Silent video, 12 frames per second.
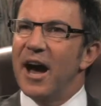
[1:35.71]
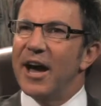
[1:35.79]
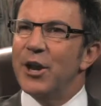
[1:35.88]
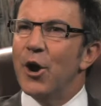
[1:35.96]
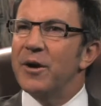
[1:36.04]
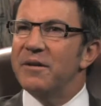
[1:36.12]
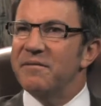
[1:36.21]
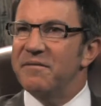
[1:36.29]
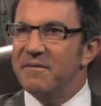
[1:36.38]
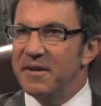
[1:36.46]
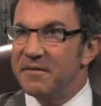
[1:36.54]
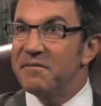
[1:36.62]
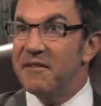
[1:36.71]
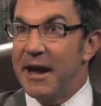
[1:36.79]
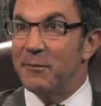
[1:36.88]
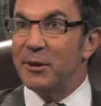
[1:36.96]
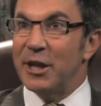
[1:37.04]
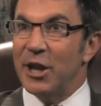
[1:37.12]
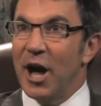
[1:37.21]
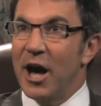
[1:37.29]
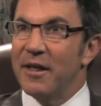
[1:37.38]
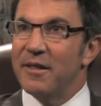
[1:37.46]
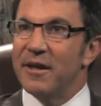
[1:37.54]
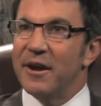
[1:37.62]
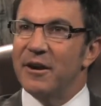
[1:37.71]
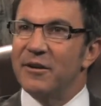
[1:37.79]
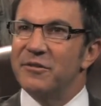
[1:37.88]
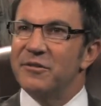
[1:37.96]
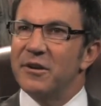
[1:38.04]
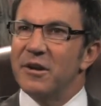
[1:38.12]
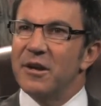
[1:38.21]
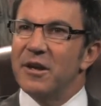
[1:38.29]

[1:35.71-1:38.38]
I know in, in family law, there's